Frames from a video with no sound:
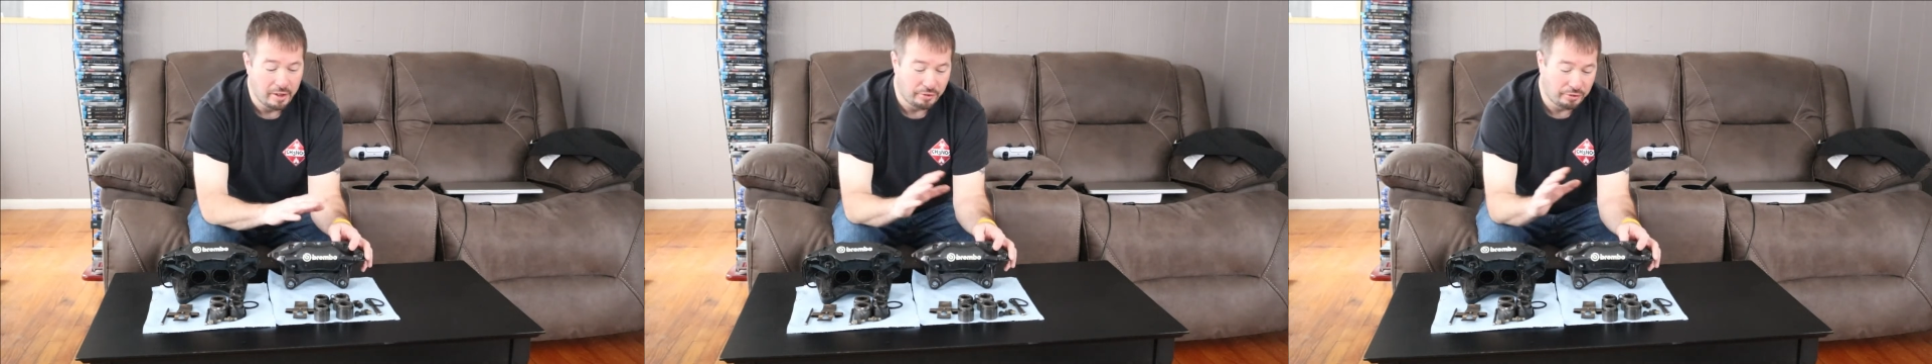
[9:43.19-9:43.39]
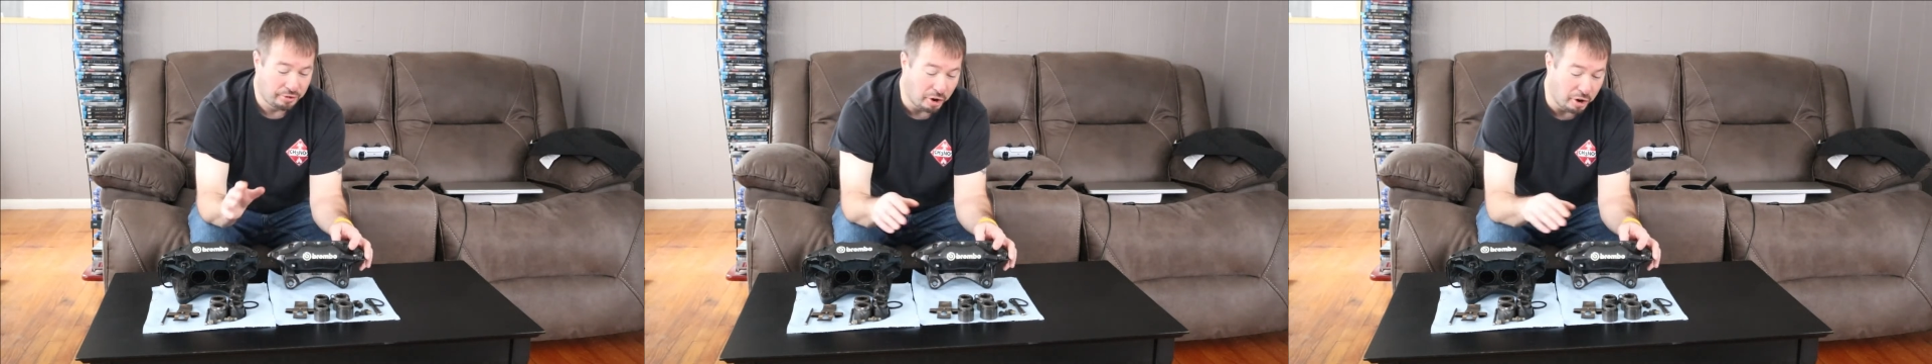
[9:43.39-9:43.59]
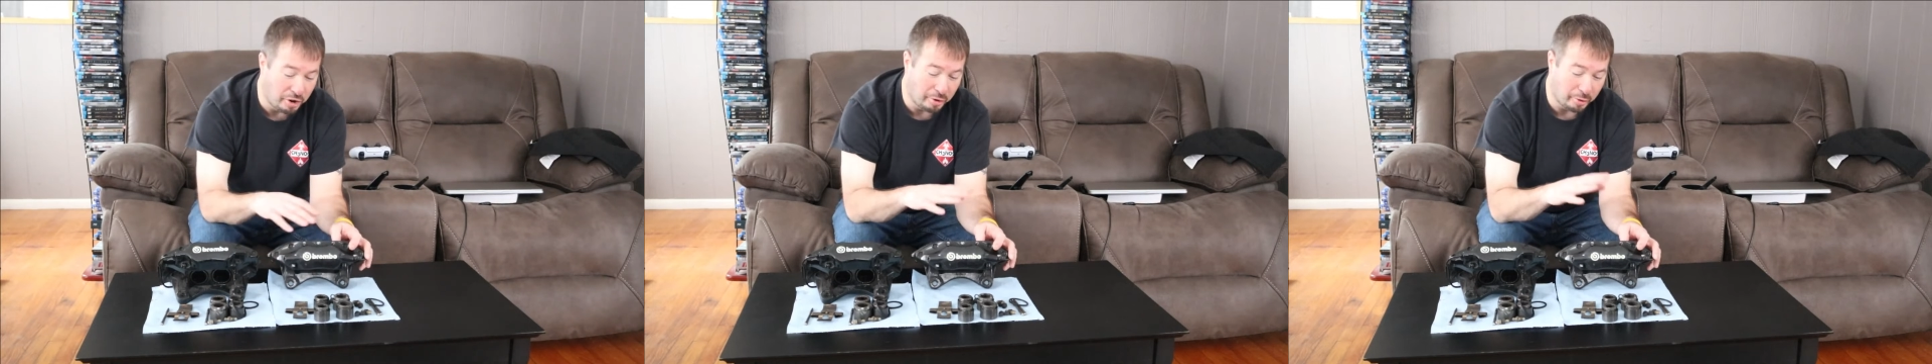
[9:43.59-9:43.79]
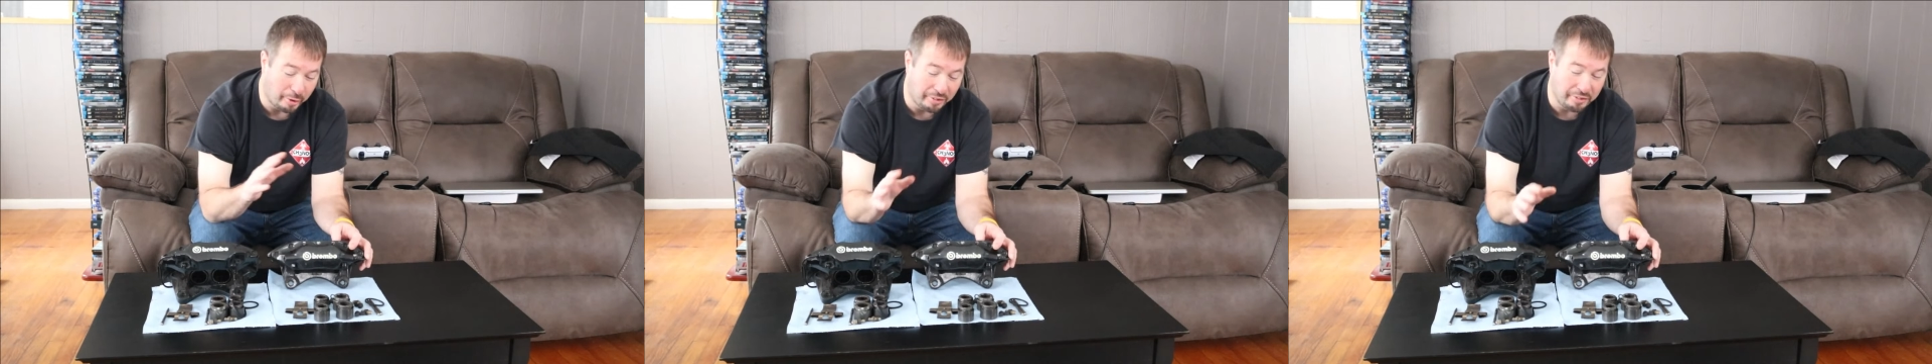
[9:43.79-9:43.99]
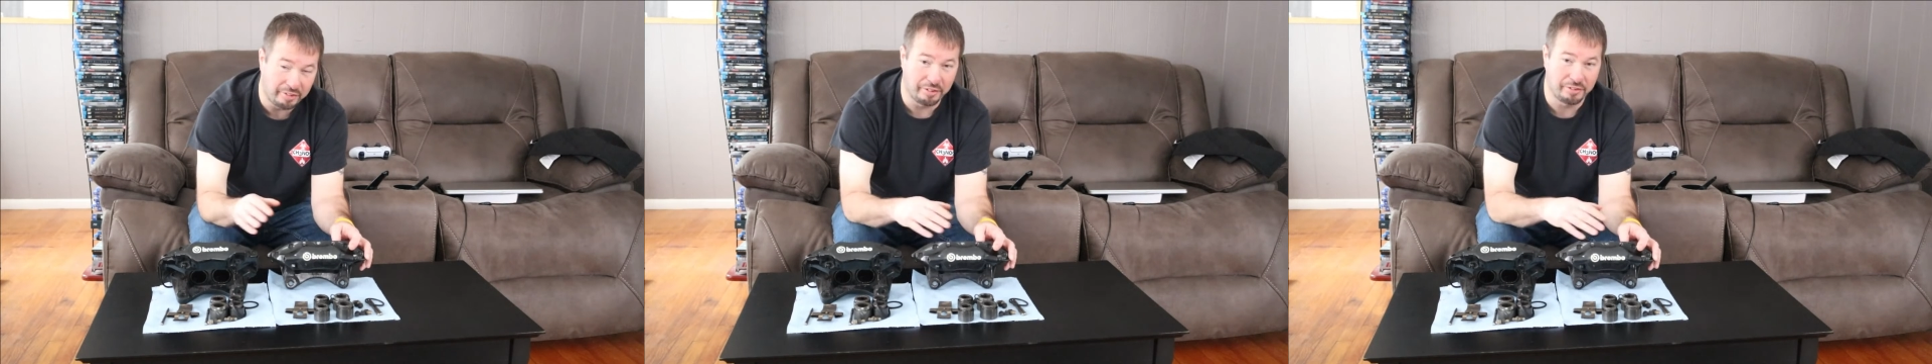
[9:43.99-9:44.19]
So it
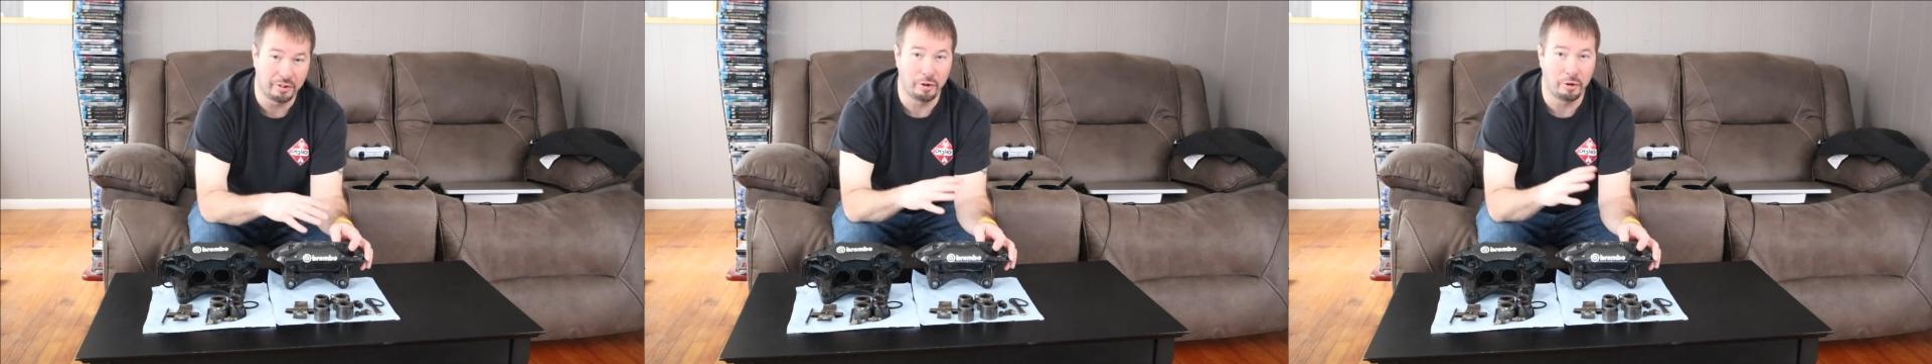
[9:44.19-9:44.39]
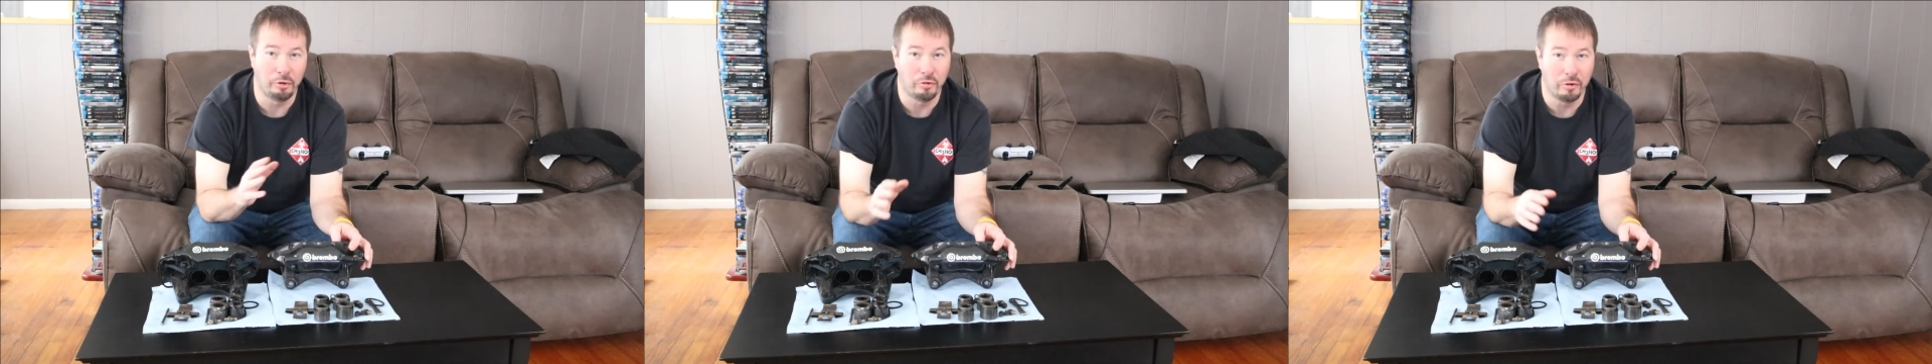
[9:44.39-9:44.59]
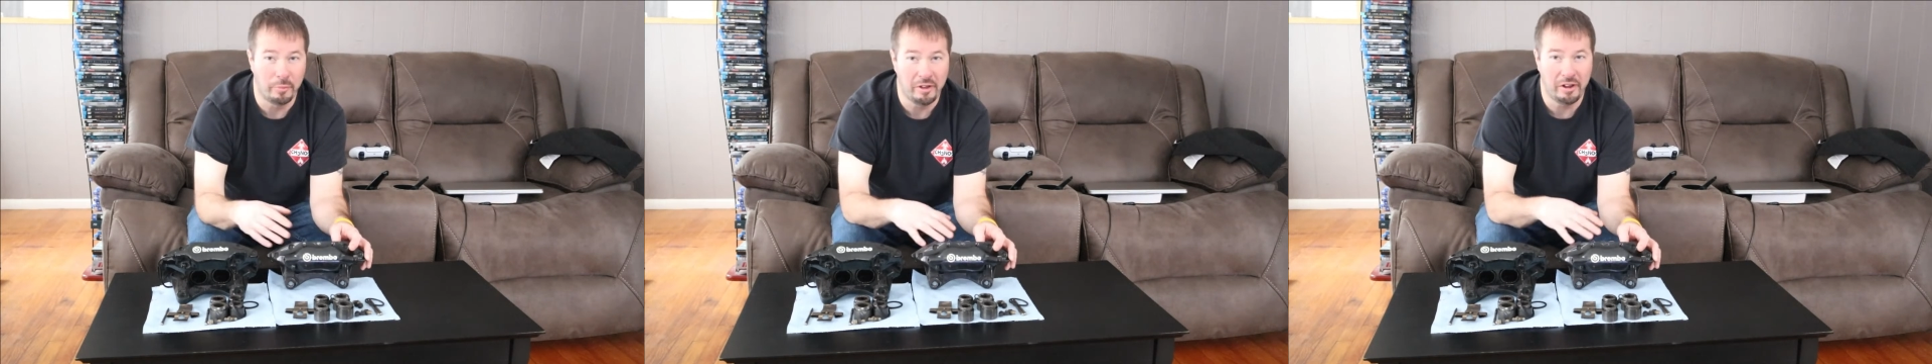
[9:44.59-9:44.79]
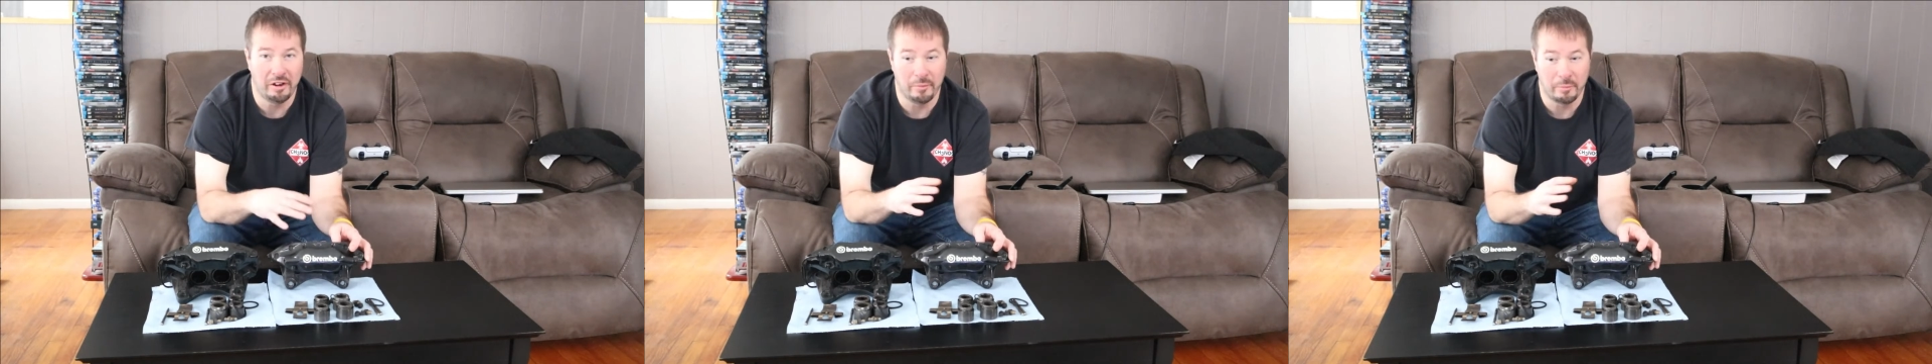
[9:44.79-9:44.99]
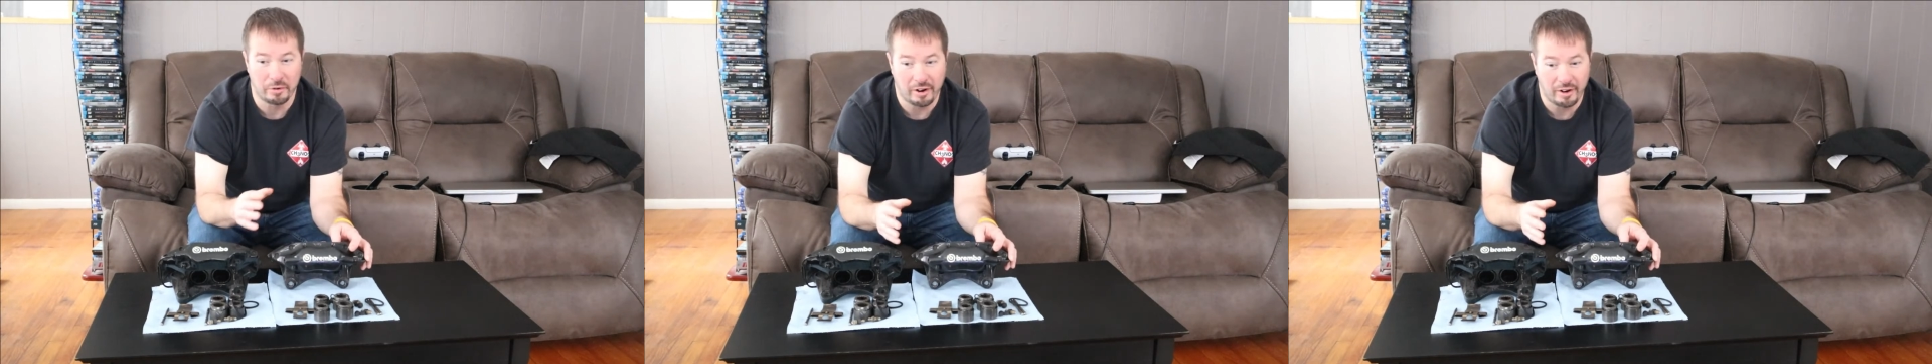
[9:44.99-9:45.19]
was this whole
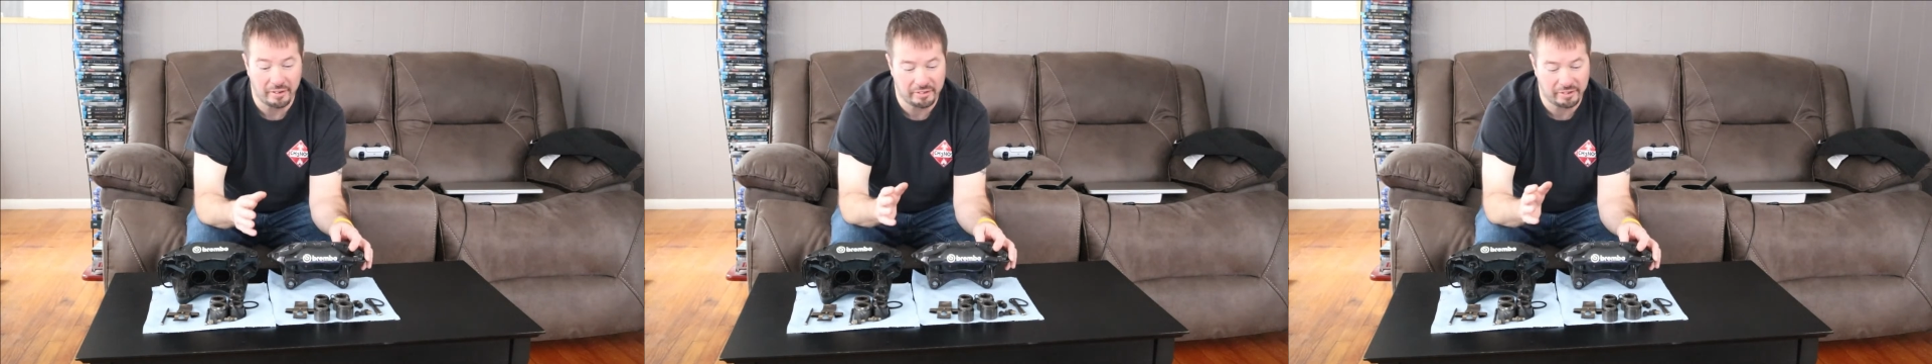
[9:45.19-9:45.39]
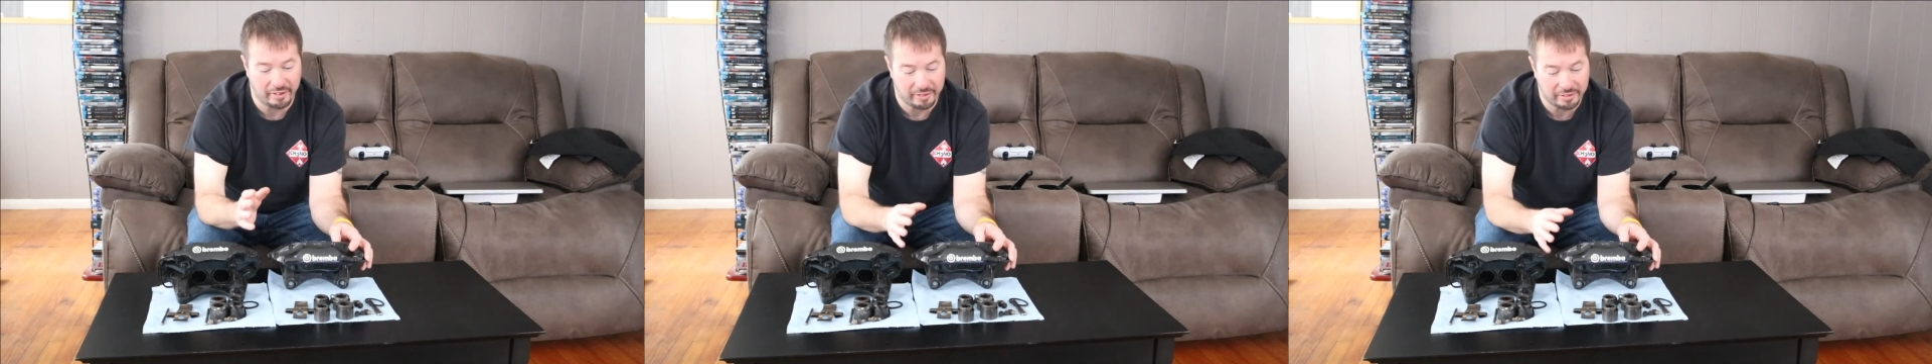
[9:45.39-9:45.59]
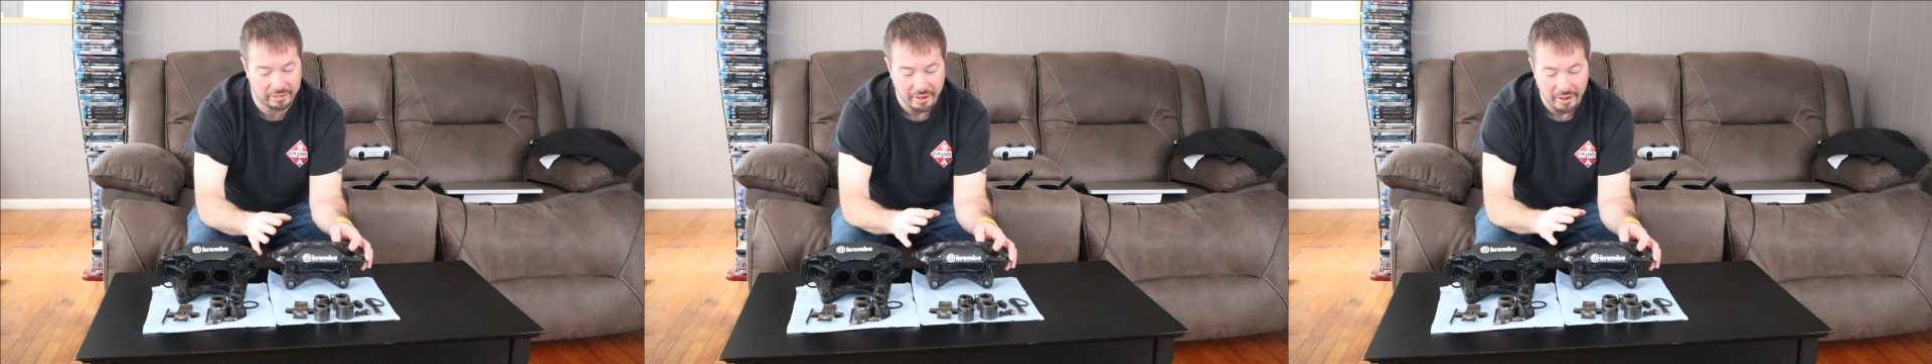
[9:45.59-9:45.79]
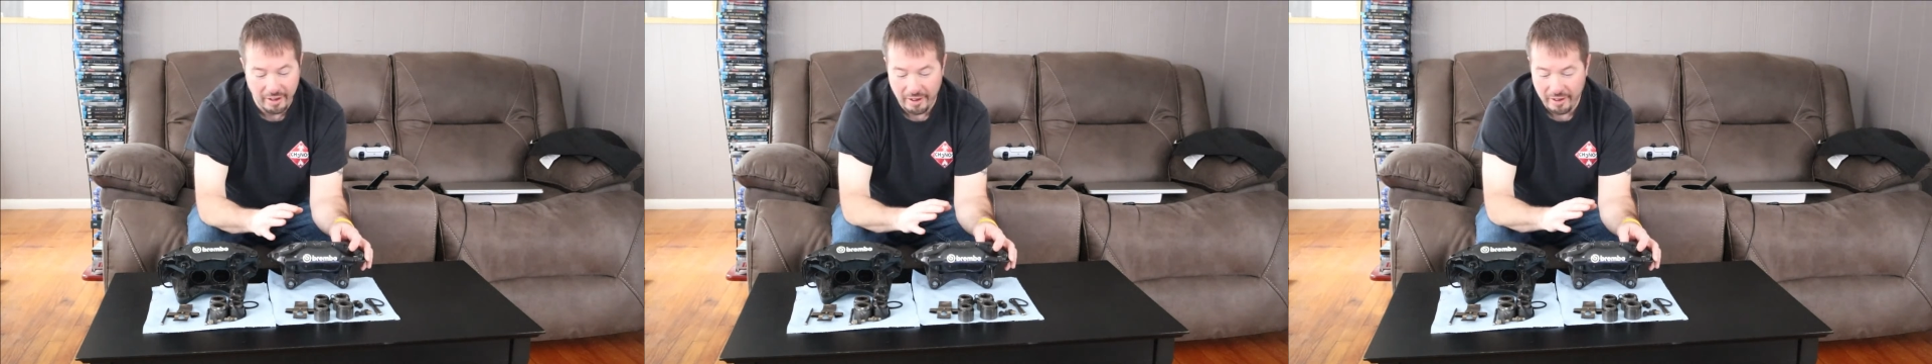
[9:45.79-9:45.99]
repeating process